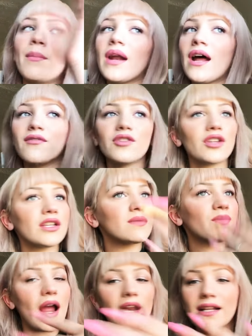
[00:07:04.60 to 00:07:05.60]
but after this
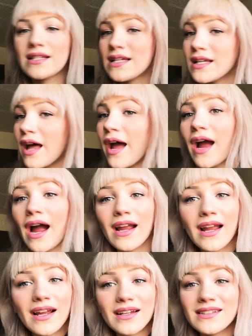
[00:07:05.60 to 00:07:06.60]
pregnancy like I
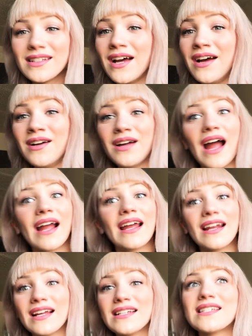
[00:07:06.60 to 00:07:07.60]
can't I
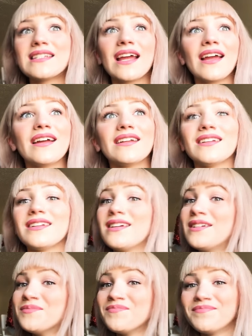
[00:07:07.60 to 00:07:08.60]
cannot stand
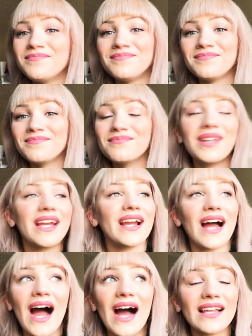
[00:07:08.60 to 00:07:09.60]

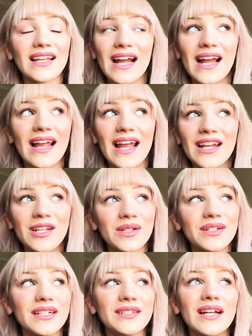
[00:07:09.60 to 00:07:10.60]
being hot like I can't
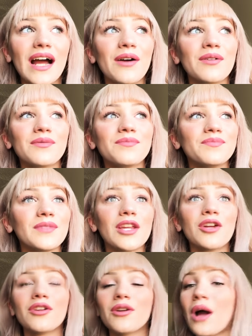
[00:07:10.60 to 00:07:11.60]
do it I will,
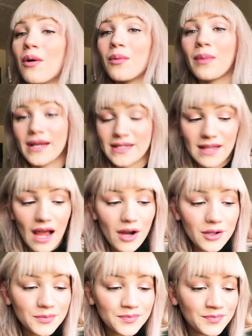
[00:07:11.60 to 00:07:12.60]
literally I will pass
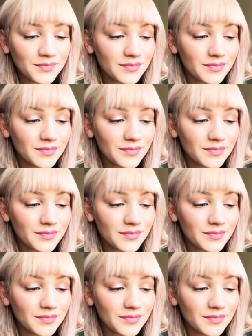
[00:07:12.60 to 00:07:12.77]
out